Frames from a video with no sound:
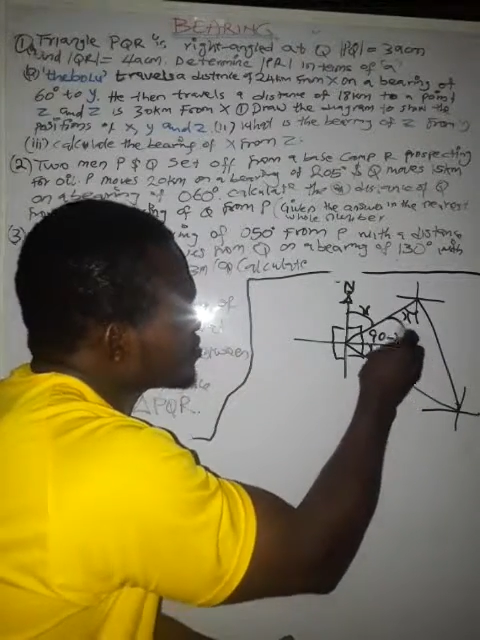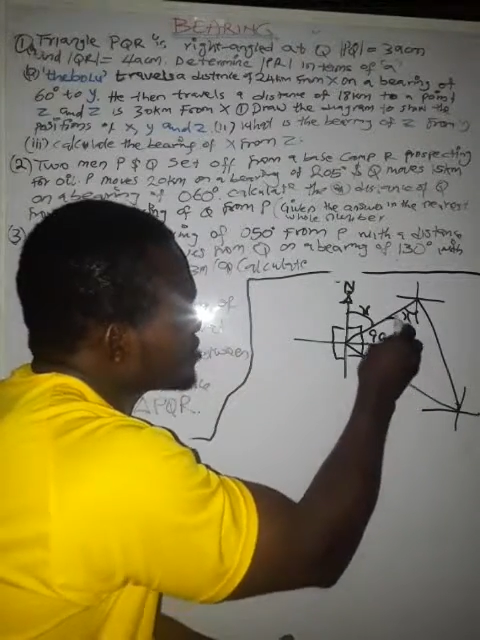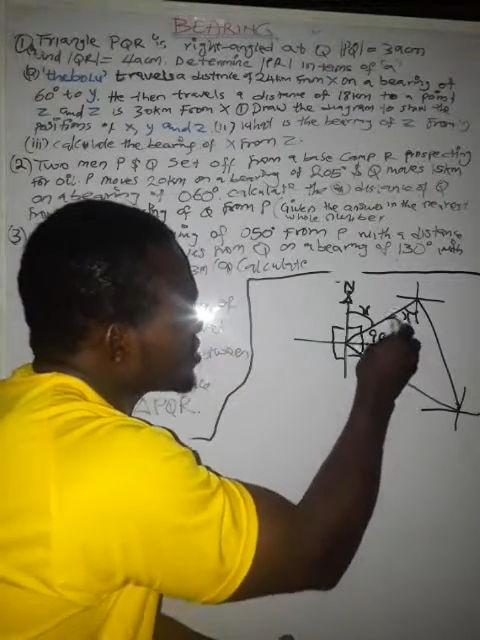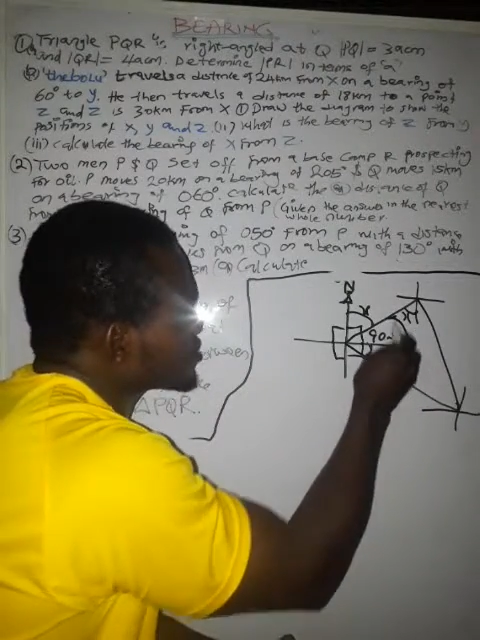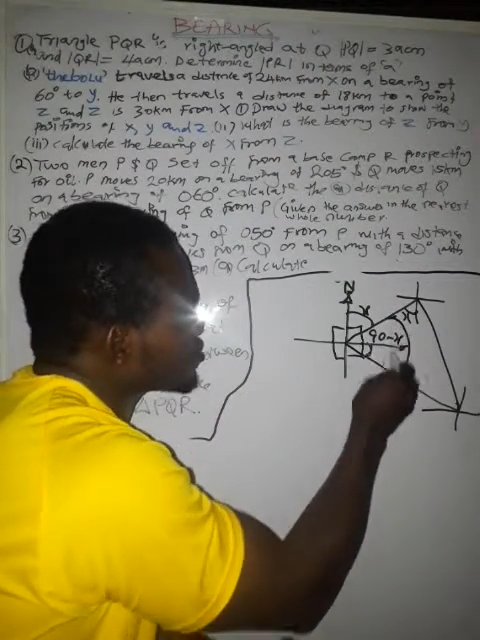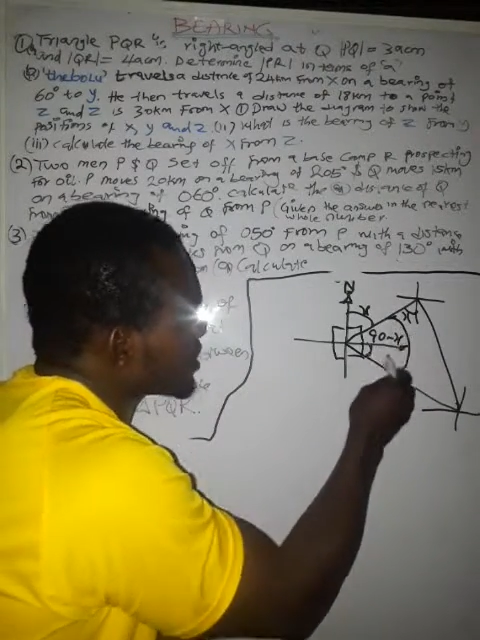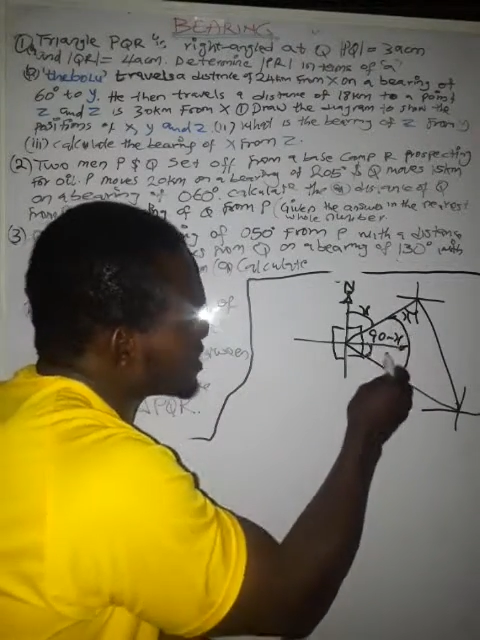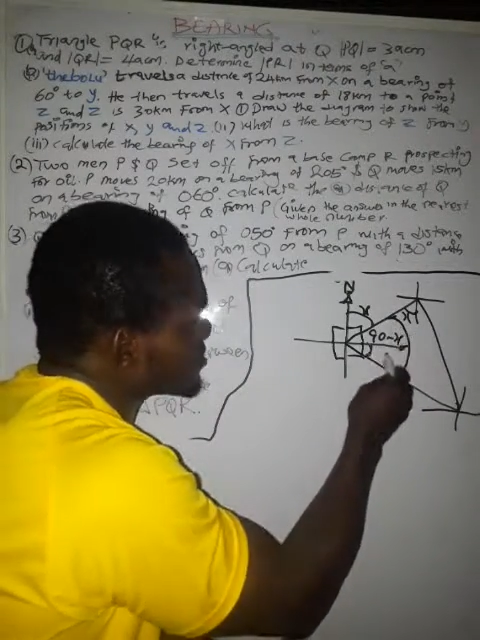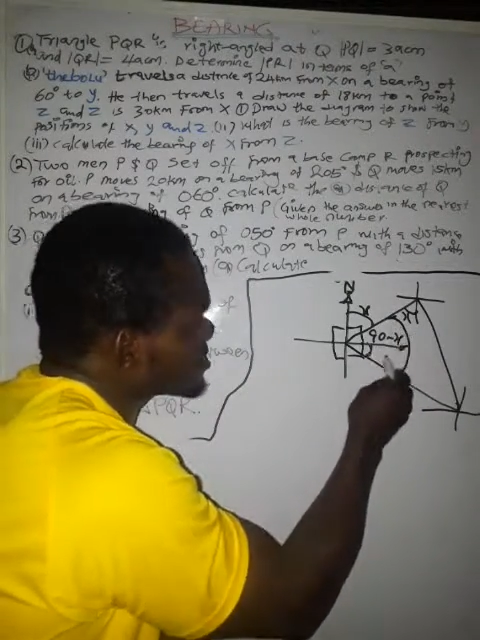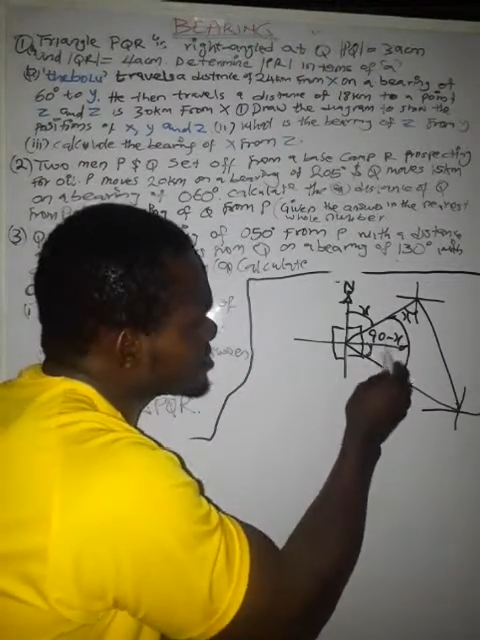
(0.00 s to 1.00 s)
to here. So I
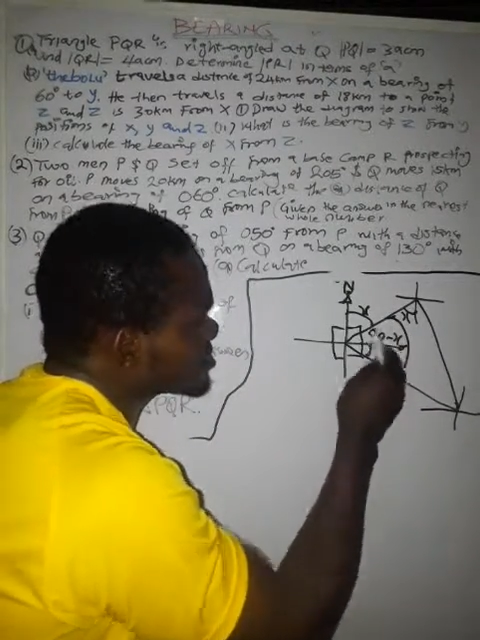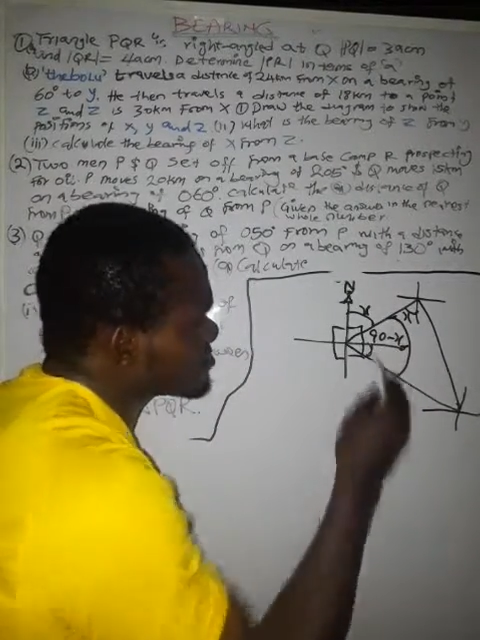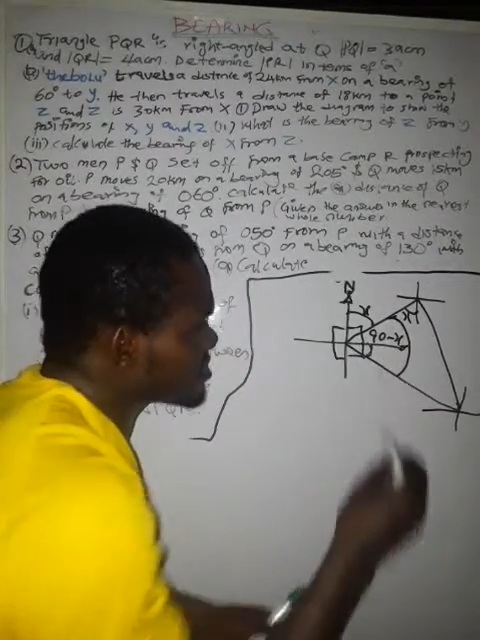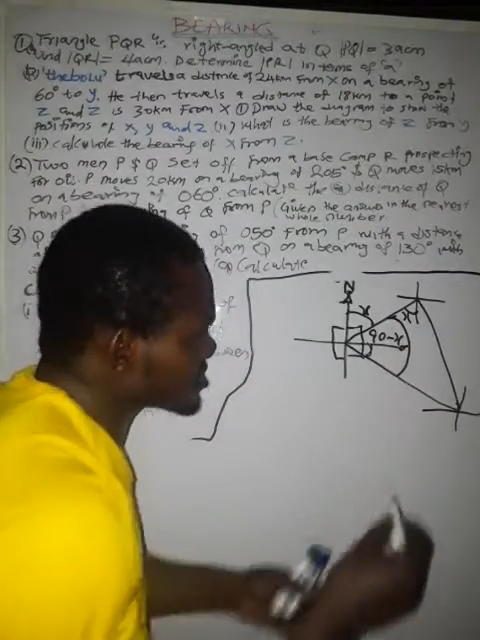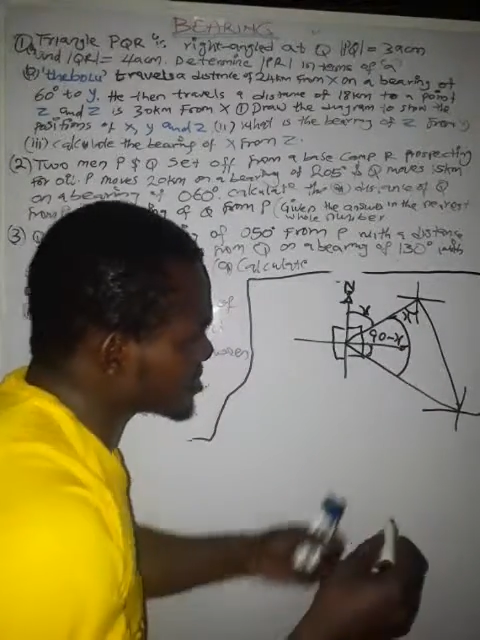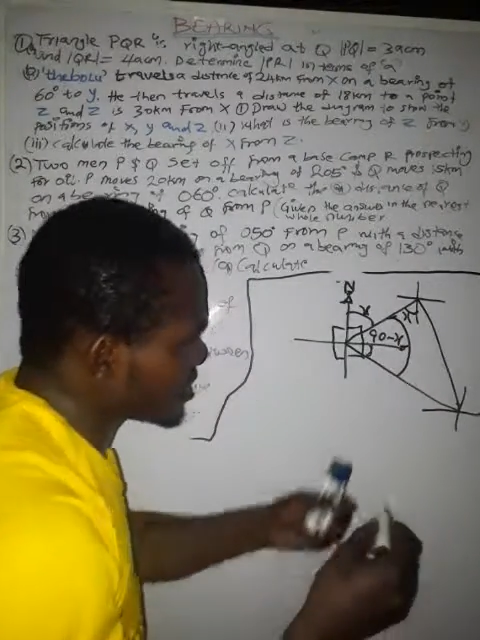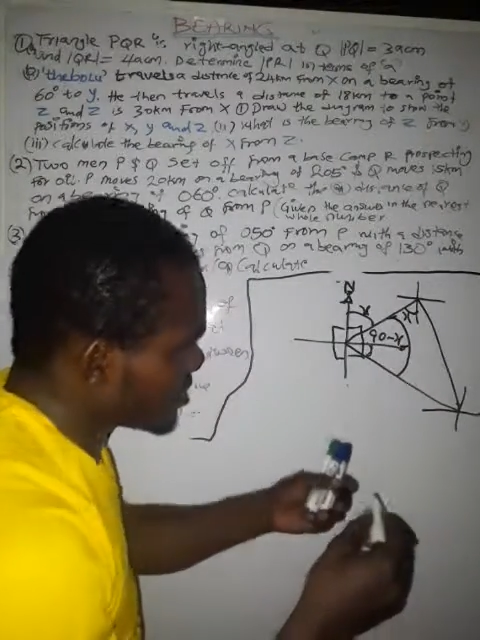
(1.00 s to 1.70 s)
now need this place.